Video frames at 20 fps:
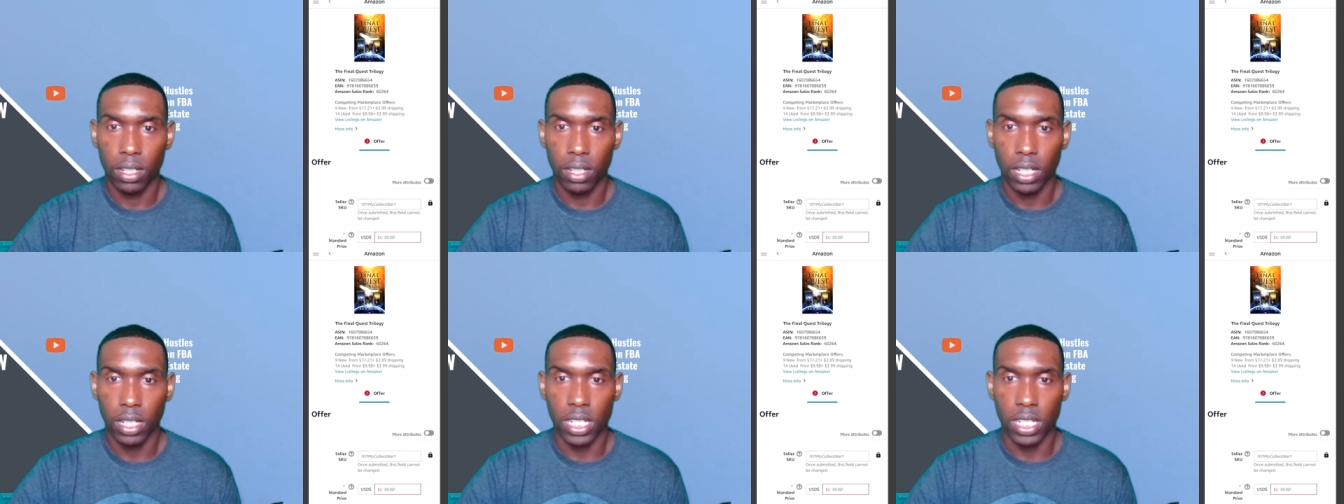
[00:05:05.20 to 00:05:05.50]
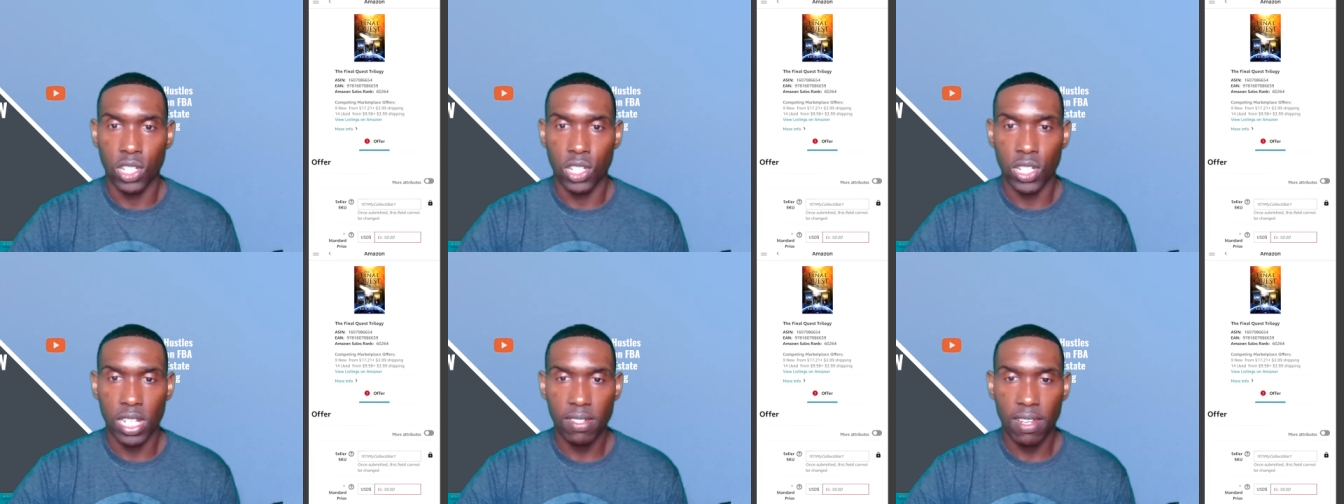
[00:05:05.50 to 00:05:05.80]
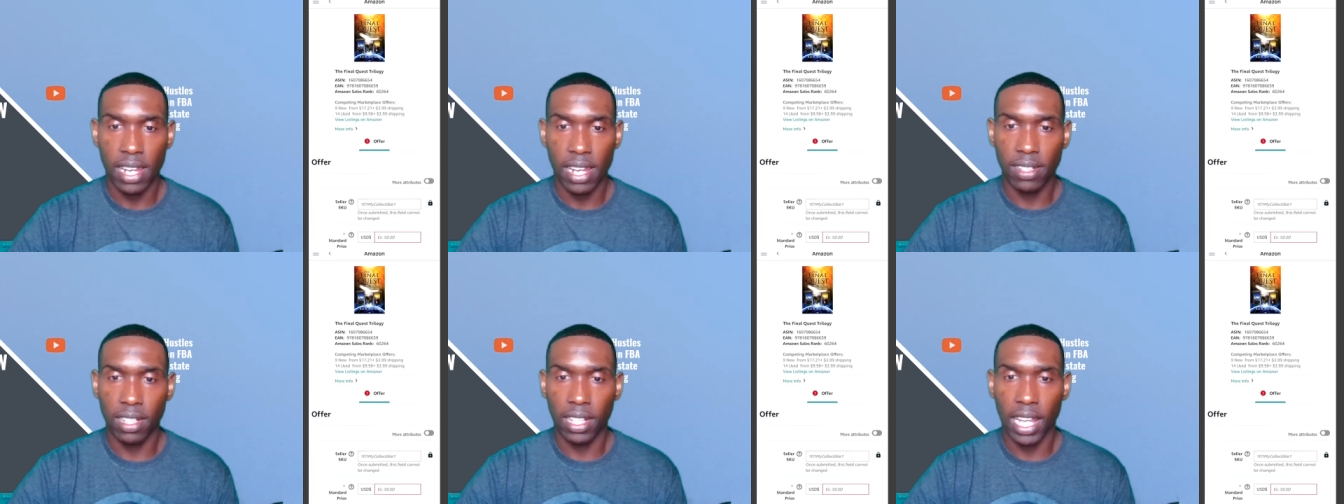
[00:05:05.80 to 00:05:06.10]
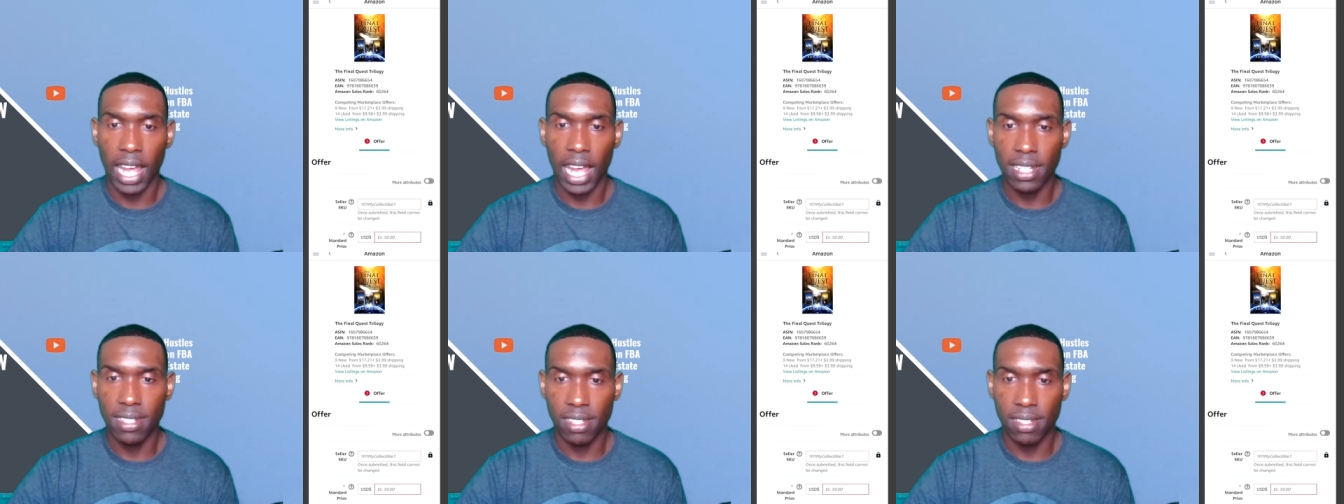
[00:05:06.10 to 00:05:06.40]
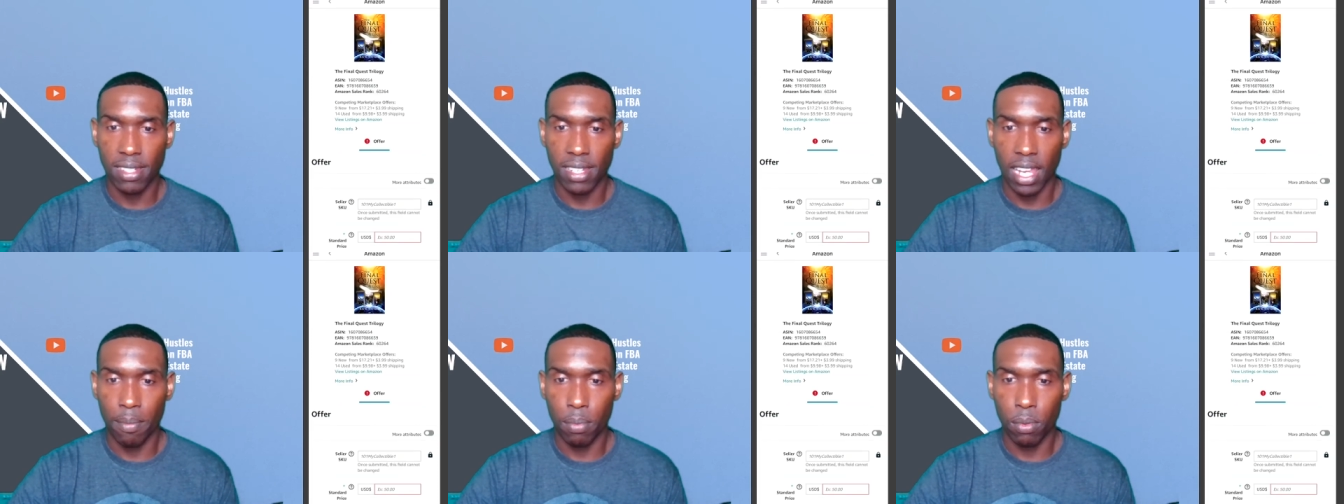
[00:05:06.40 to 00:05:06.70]
And just like the last
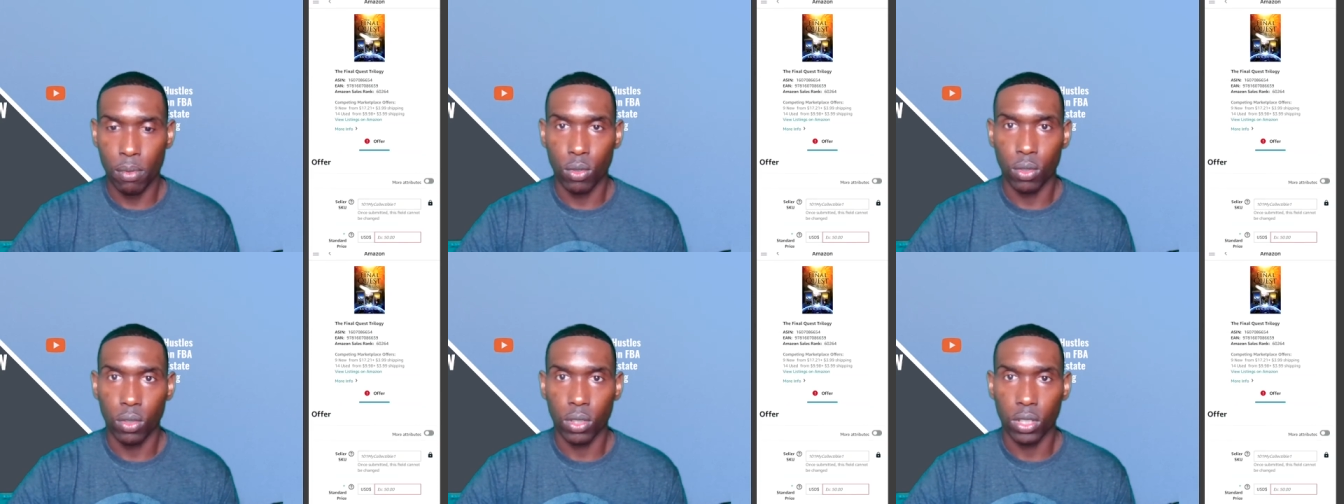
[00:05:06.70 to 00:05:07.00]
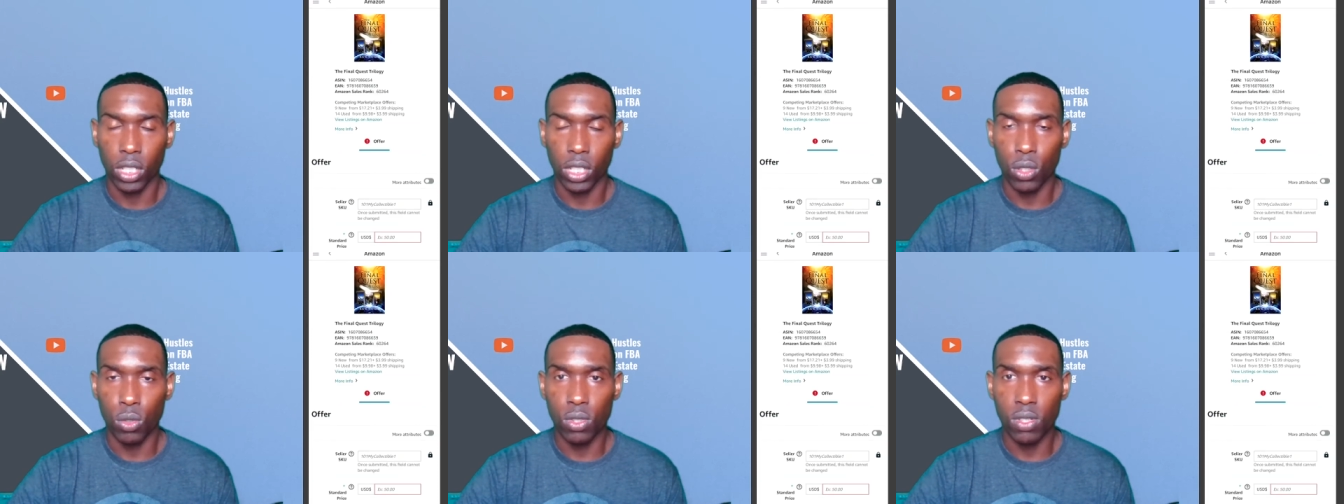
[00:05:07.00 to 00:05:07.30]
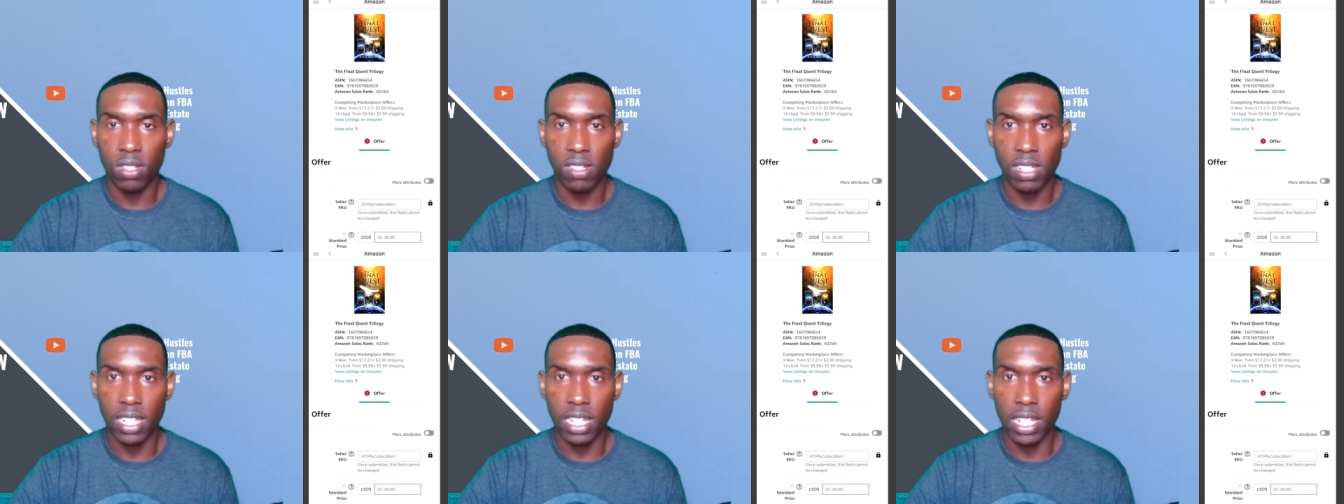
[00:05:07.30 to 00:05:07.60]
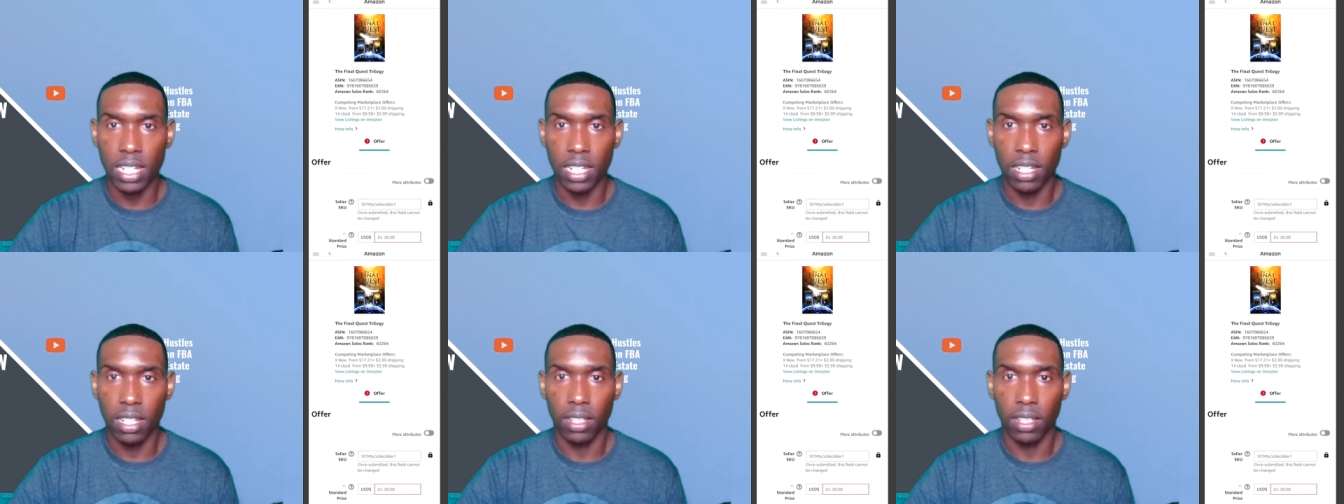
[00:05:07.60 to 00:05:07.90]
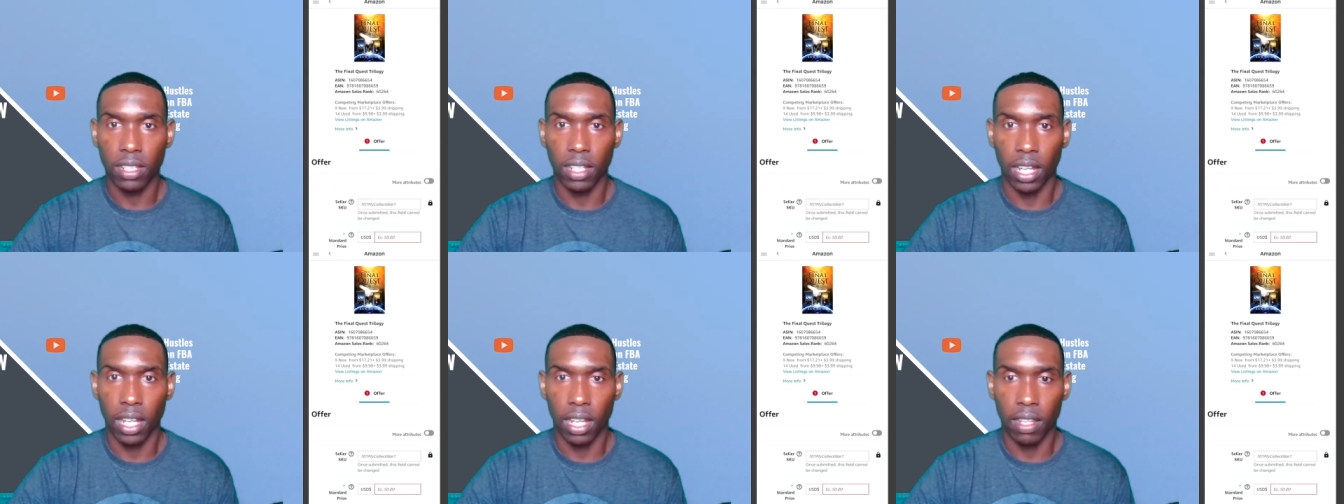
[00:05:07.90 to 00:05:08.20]
example, you will see
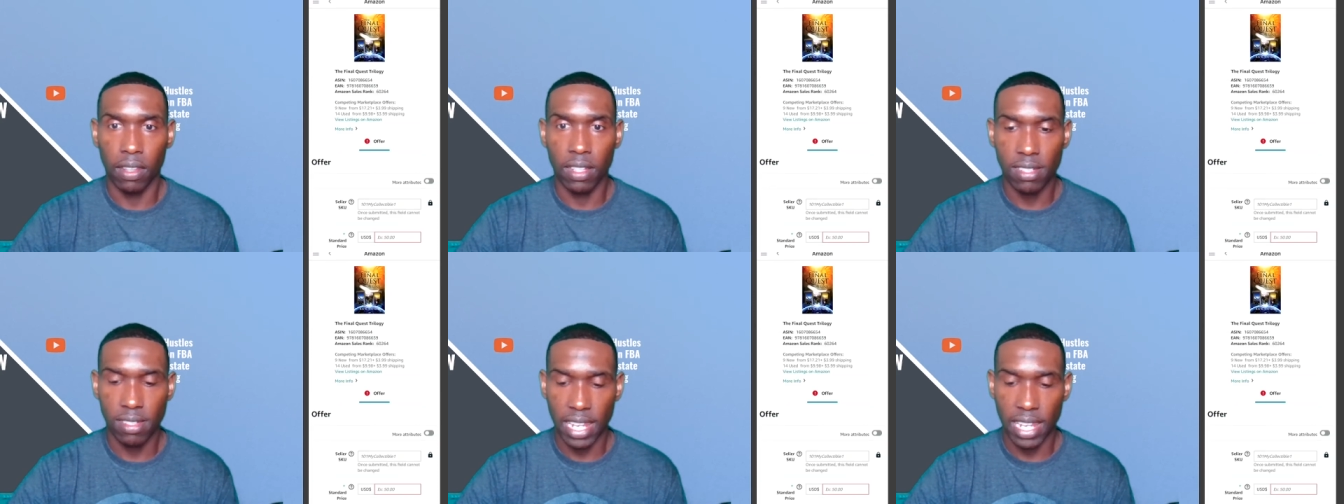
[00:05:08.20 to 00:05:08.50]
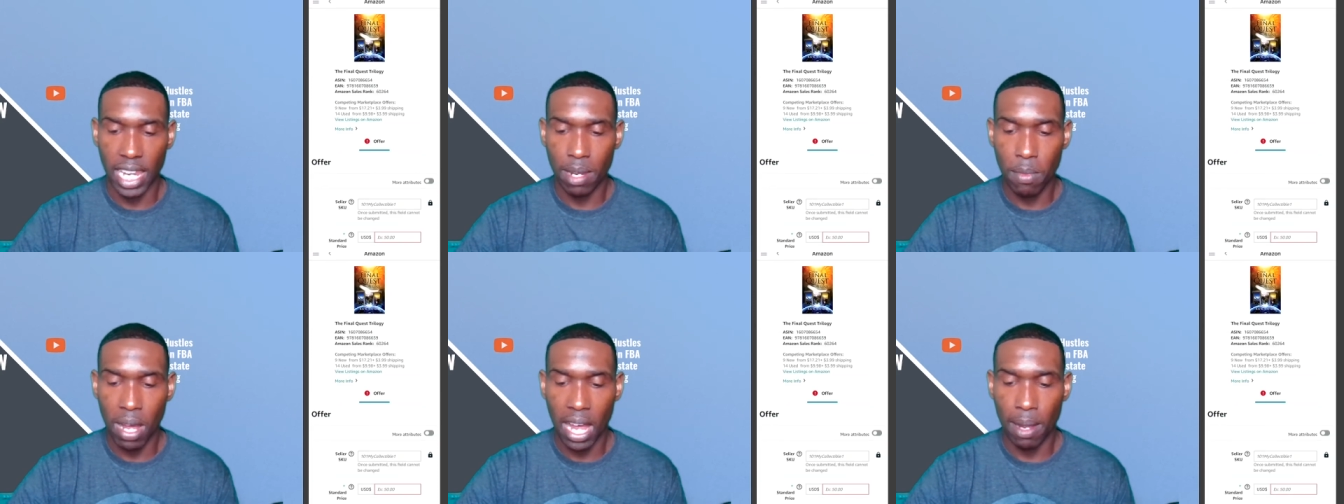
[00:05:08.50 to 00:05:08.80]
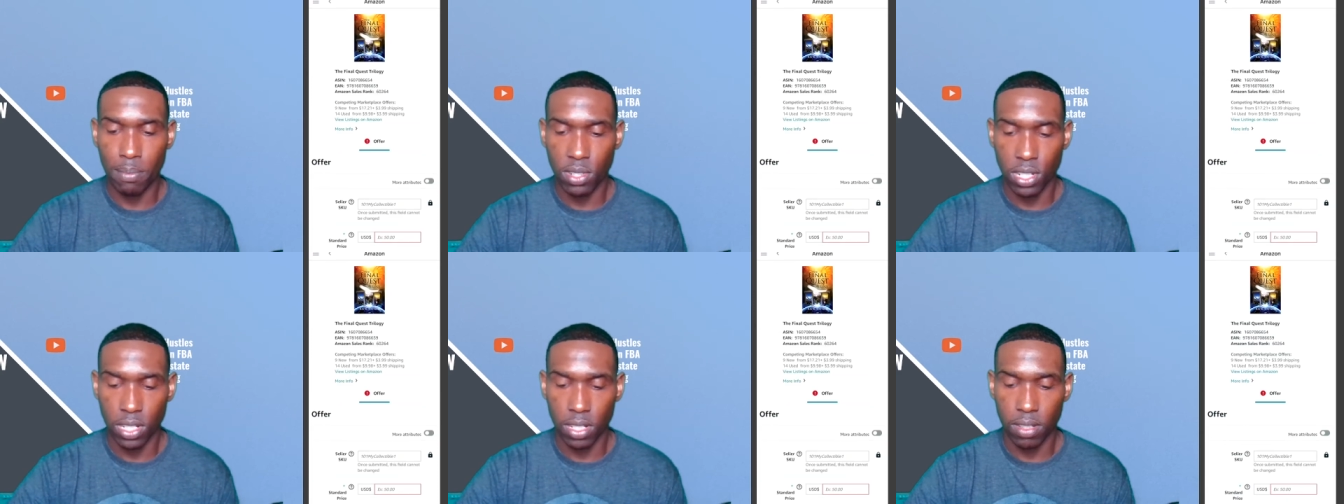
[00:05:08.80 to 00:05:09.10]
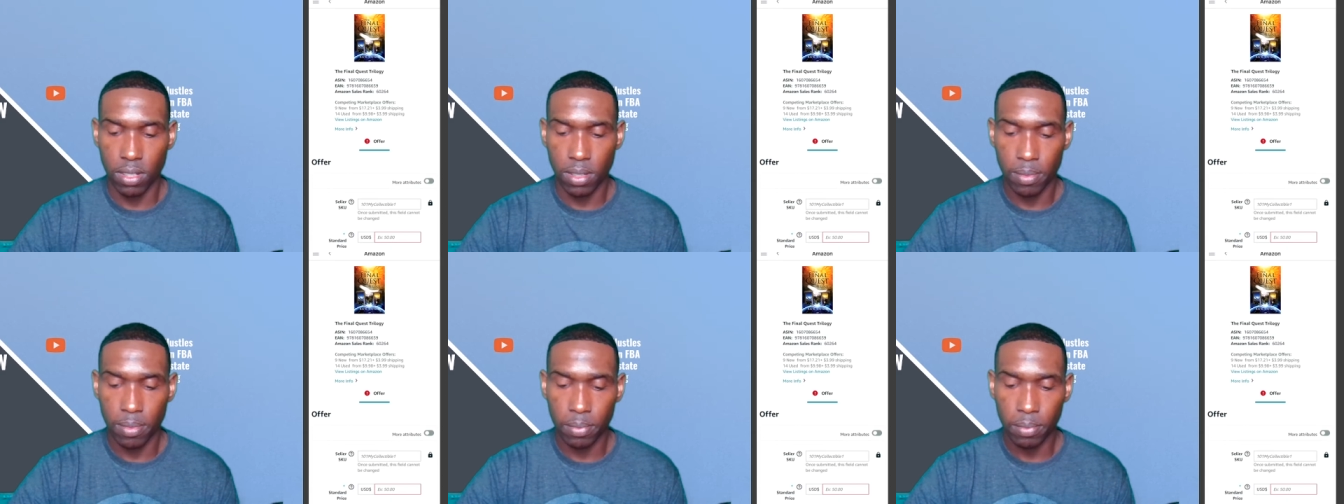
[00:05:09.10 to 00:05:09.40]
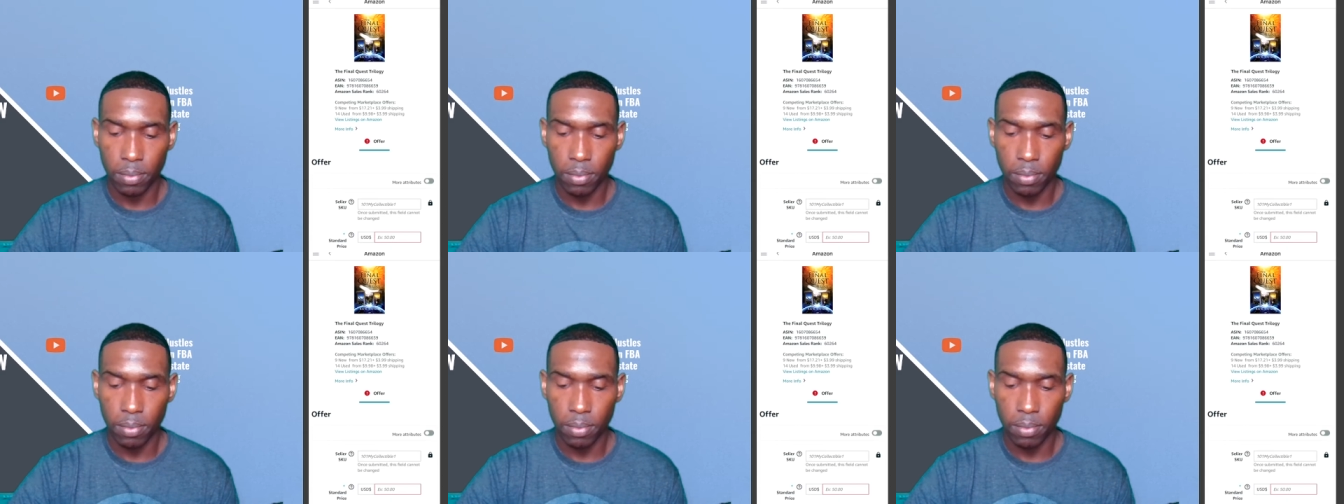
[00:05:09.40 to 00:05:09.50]
the same options.